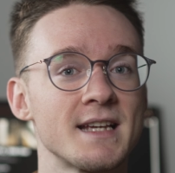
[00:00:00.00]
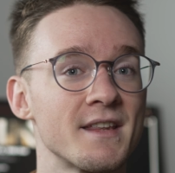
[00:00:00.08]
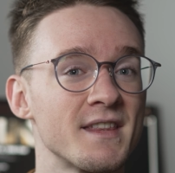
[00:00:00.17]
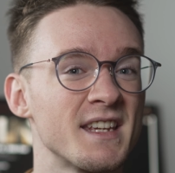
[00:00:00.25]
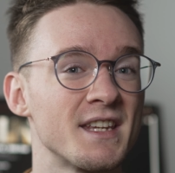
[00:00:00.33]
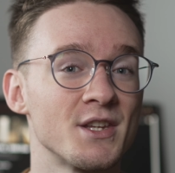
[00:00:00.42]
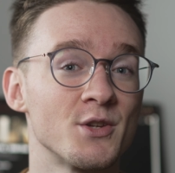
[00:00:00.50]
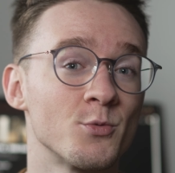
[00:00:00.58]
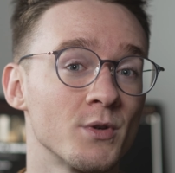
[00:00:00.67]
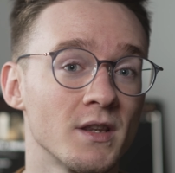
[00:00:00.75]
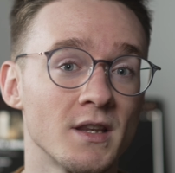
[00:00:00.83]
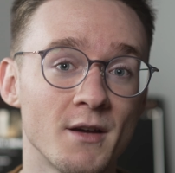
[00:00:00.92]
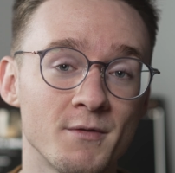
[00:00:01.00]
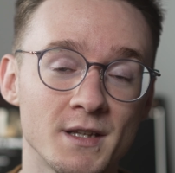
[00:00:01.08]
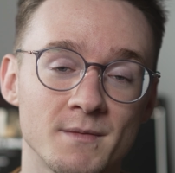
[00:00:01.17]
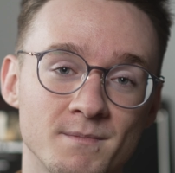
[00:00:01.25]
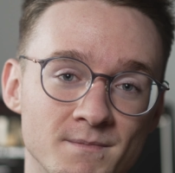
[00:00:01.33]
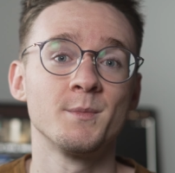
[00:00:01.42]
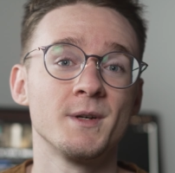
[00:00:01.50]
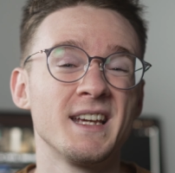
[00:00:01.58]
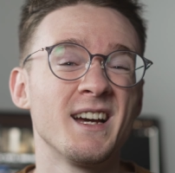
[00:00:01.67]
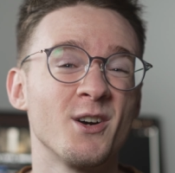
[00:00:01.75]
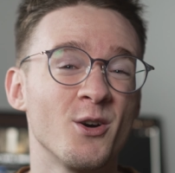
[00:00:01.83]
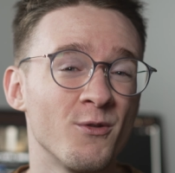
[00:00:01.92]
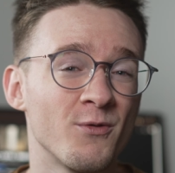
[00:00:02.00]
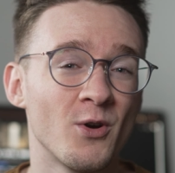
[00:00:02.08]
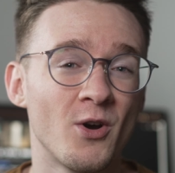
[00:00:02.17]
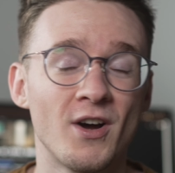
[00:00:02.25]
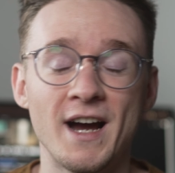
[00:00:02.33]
I think you would love it. But yeah, overall,